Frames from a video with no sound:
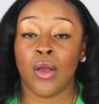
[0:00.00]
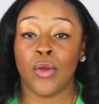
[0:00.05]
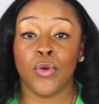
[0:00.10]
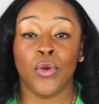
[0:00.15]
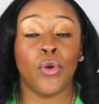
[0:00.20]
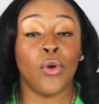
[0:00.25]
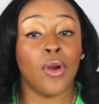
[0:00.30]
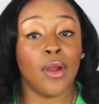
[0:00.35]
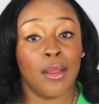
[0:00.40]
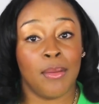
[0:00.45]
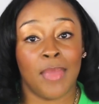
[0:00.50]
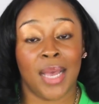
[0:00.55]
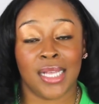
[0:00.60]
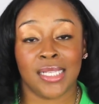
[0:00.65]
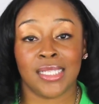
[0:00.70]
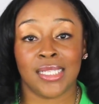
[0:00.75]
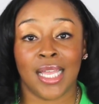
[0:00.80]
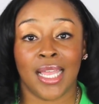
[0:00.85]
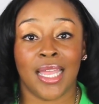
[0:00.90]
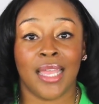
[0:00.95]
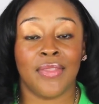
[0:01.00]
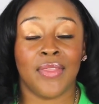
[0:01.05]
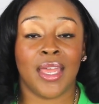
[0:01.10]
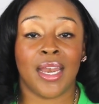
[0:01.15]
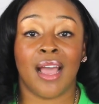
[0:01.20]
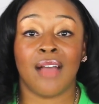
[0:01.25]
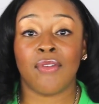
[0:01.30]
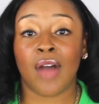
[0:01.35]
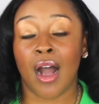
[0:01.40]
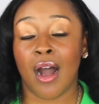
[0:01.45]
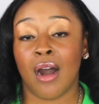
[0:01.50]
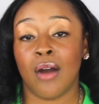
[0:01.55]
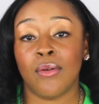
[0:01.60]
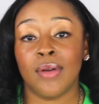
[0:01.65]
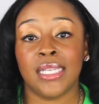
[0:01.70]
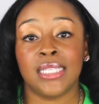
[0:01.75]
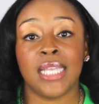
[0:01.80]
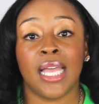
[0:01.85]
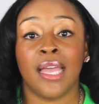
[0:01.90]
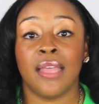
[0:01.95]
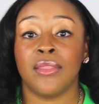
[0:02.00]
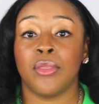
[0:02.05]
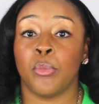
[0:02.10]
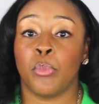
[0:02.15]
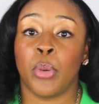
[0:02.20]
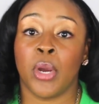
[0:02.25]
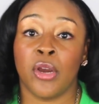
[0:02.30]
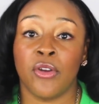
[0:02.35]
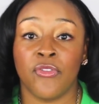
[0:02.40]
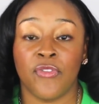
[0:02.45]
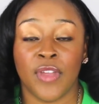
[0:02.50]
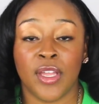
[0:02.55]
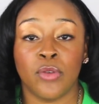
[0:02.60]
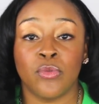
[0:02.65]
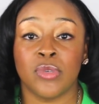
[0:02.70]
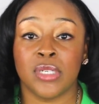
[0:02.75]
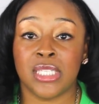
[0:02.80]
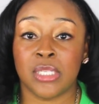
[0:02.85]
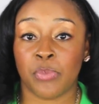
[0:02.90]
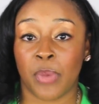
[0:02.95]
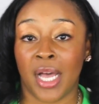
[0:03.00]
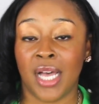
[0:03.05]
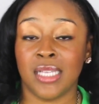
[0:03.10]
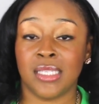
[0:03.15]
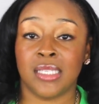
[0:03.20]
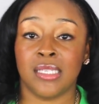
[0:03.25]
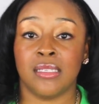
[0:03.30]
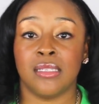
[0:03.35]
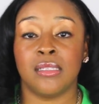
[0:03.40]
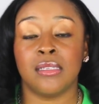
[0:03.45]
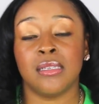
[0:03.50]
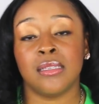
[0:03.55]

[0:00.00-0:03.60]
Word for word: nor am I saying that I've always had the perfect responses